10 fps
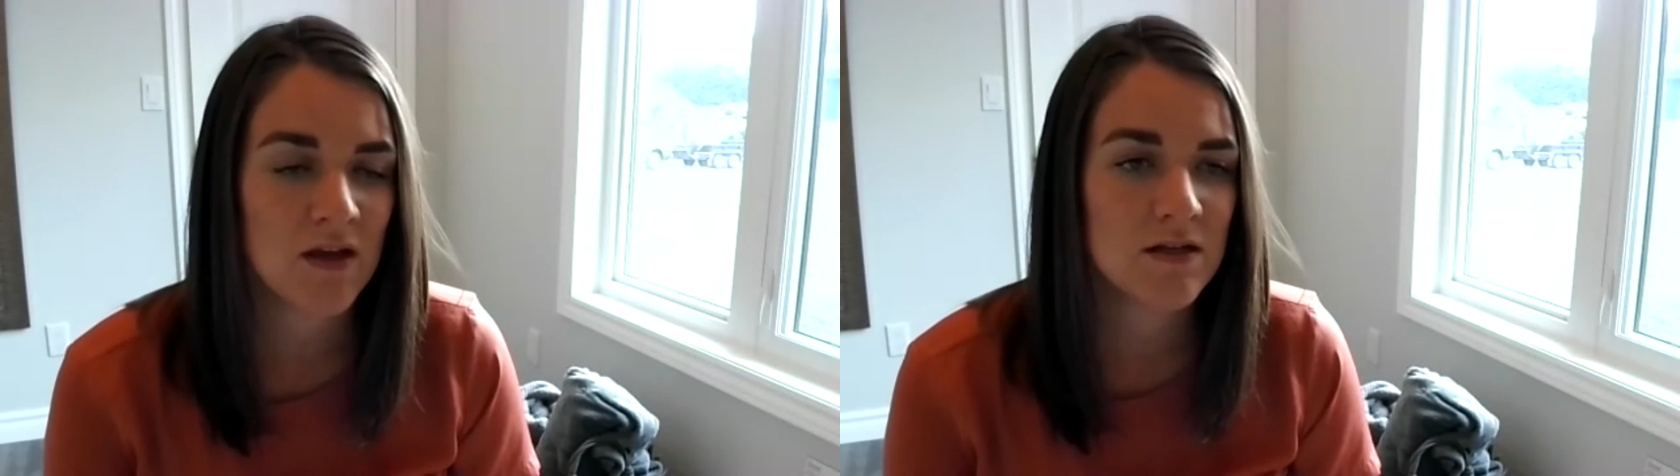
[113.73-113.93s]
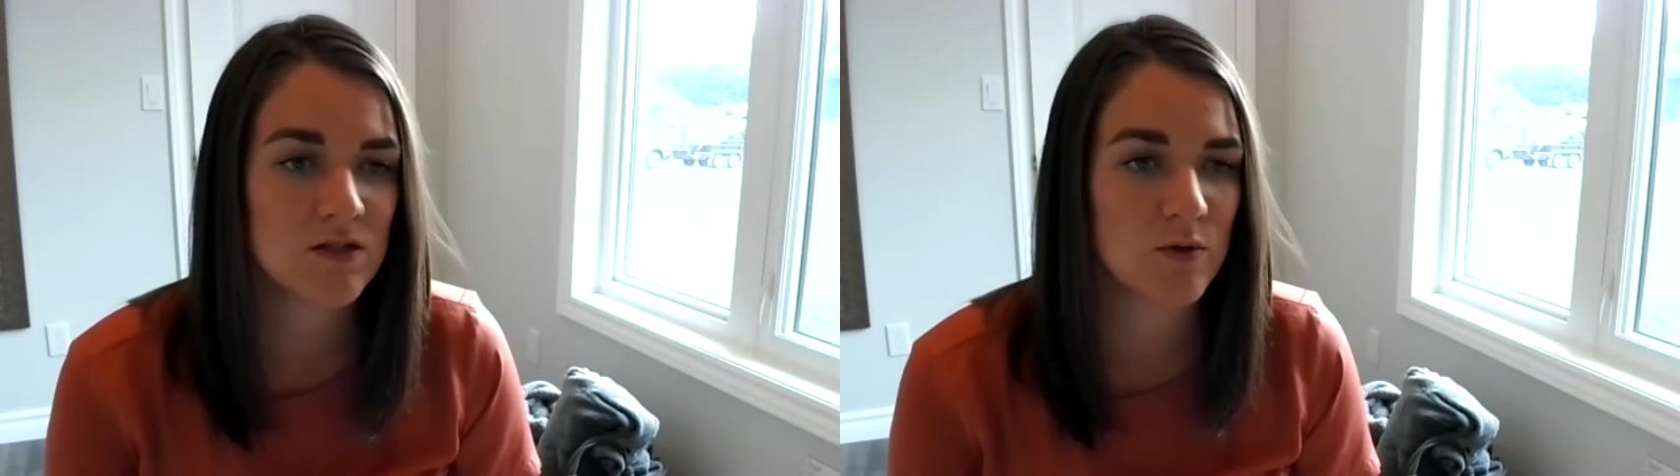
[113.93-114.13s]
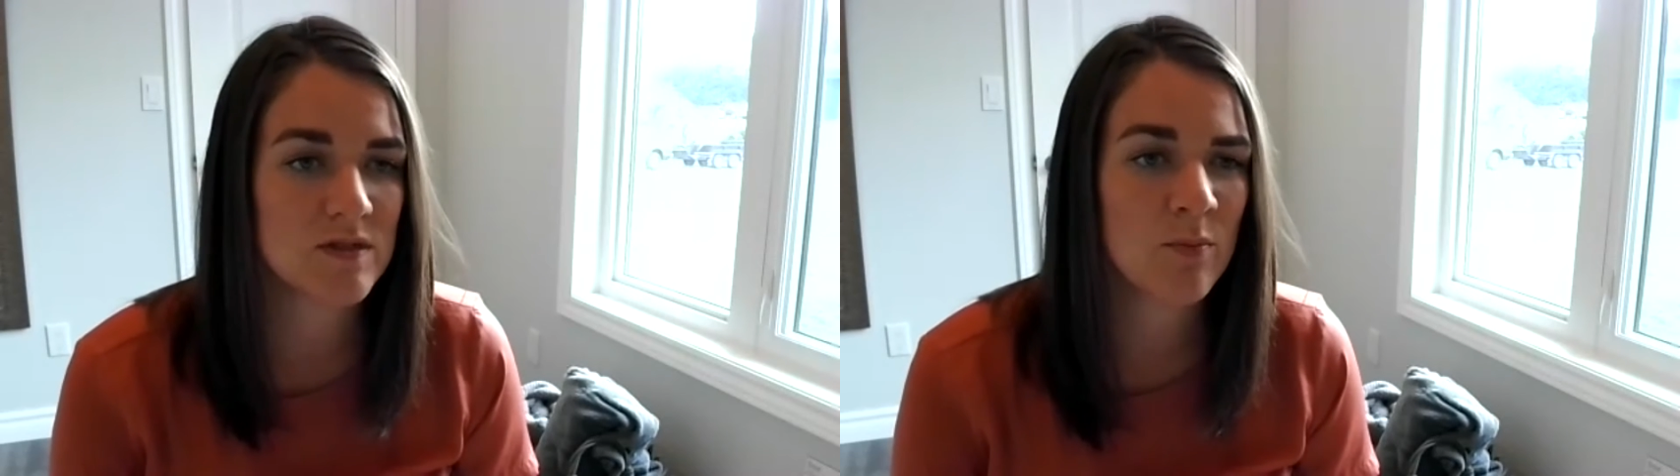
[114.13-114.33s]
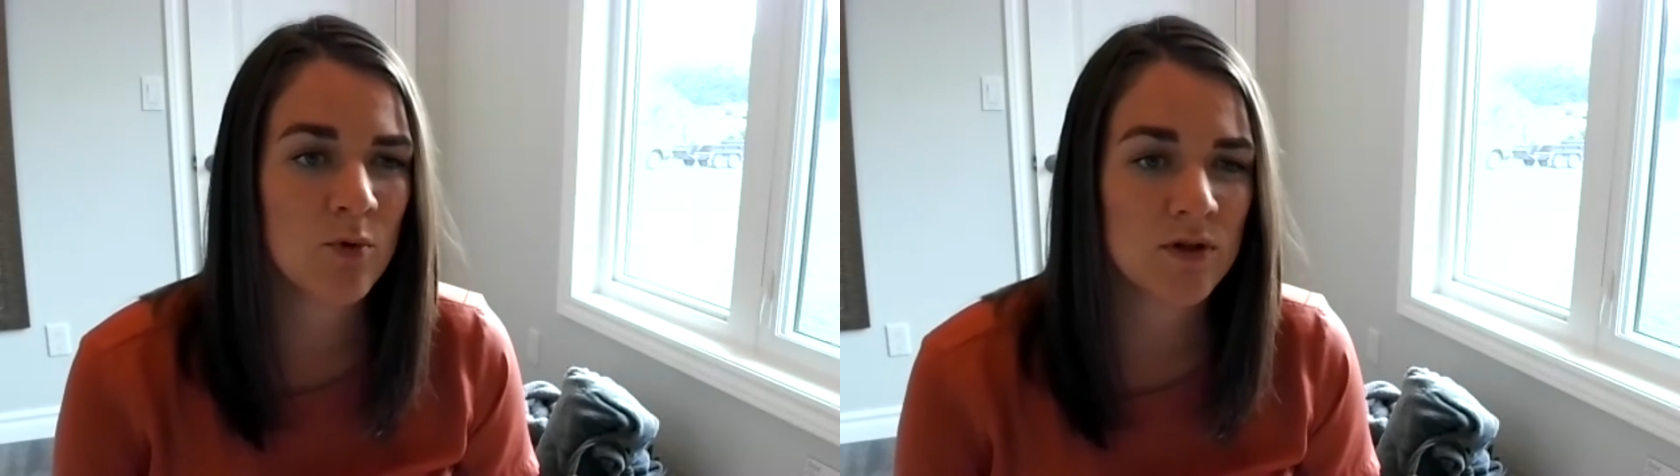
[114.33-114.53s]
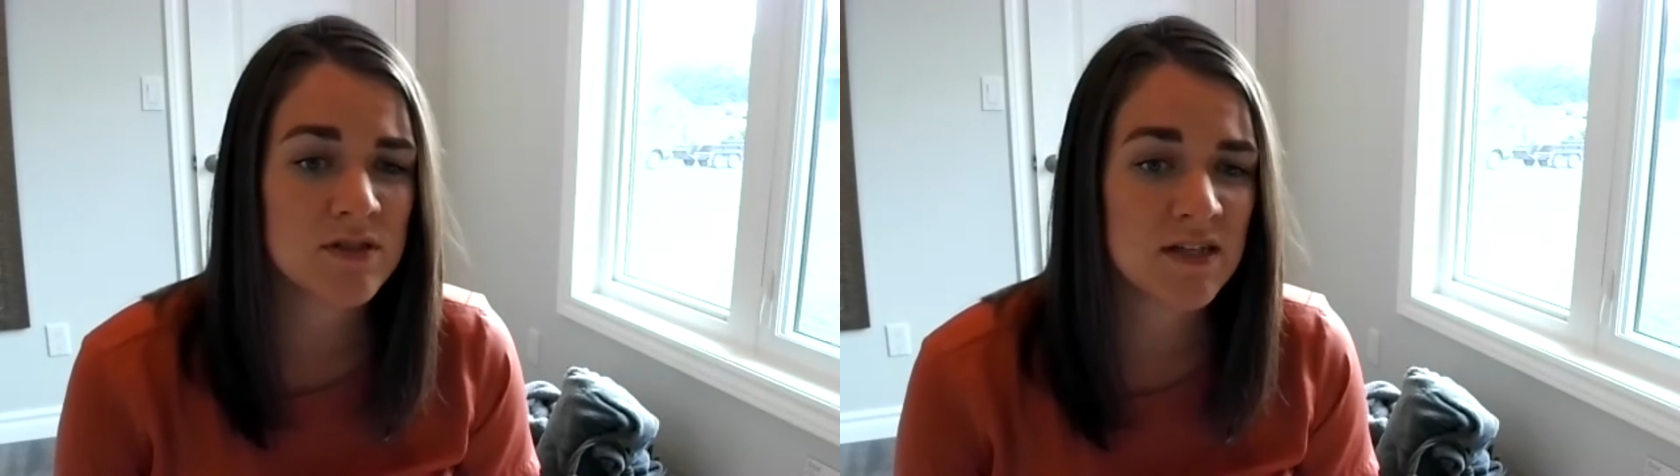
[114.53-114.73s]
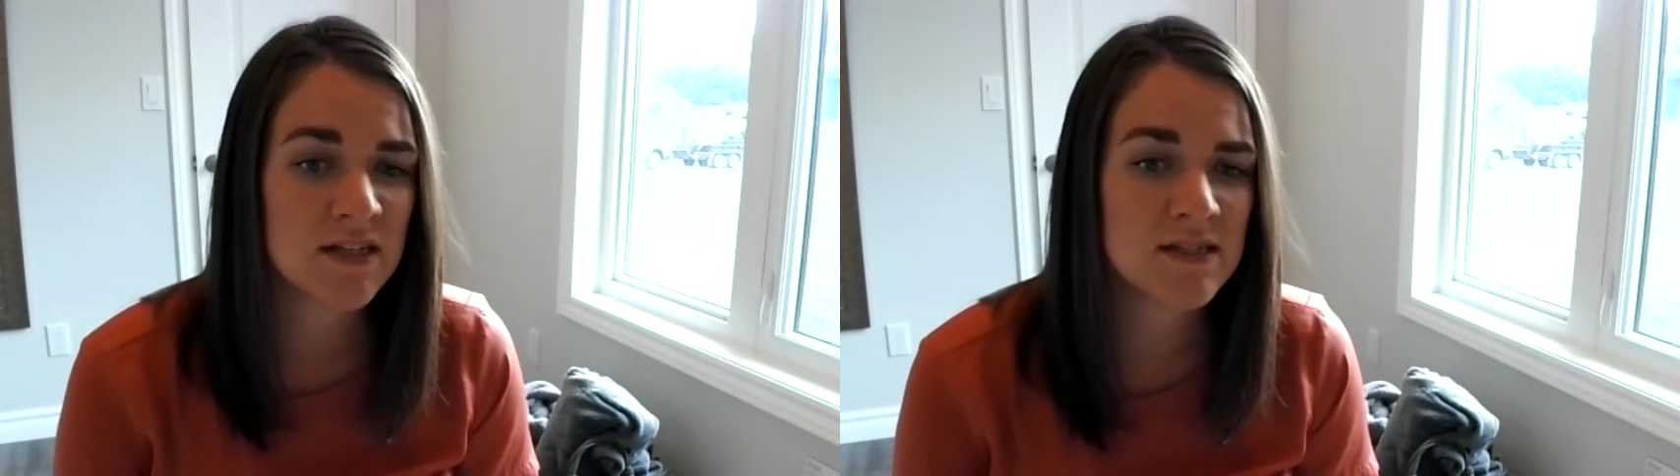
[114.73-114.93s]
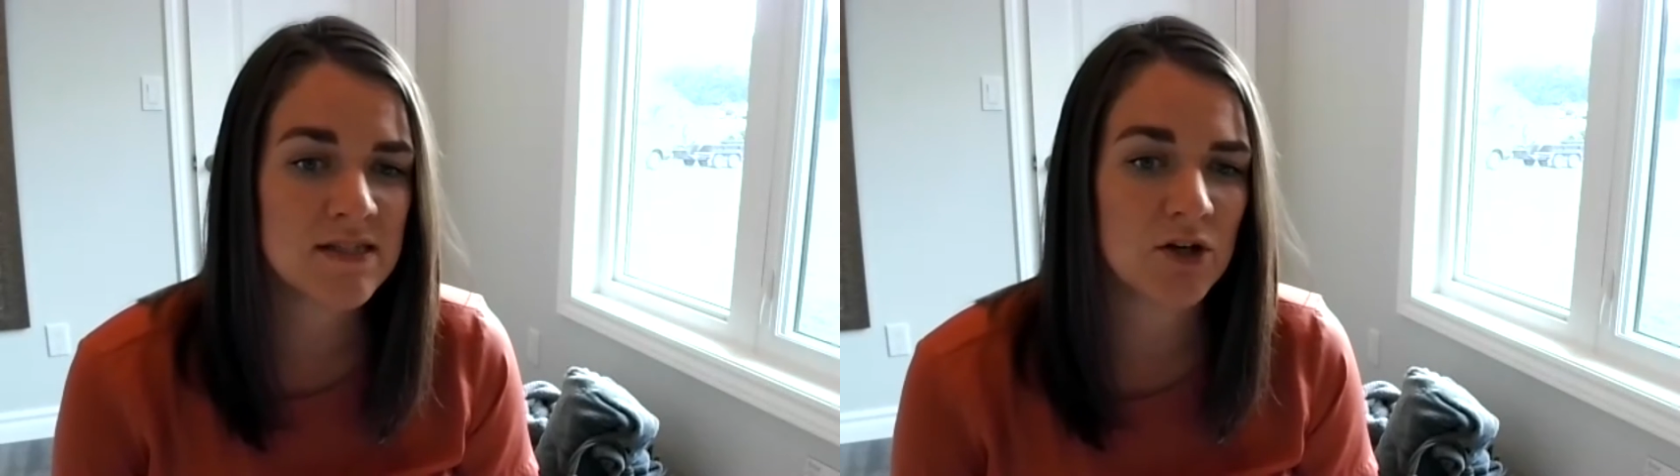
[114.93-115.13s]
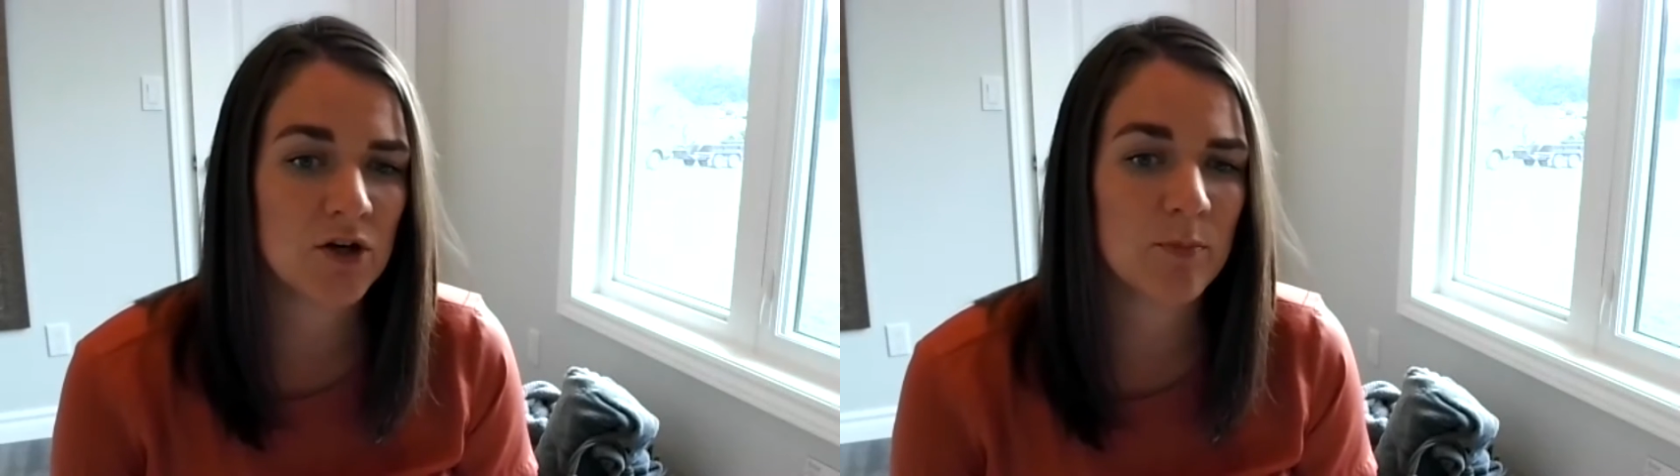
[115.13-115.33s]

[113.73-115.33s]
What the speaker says: So it's important to consider